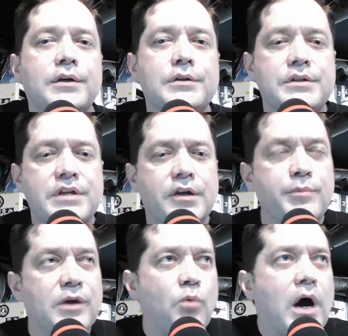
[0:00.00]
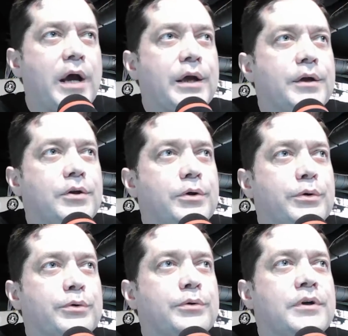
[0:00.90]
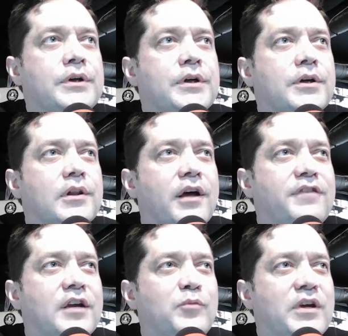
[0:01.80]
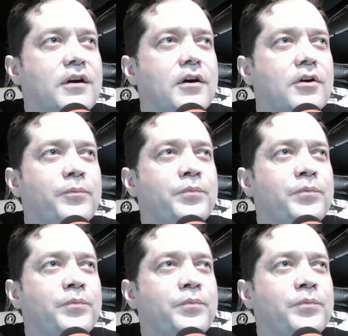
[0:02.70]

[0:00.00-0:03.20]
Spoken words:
tell me why you love NPR?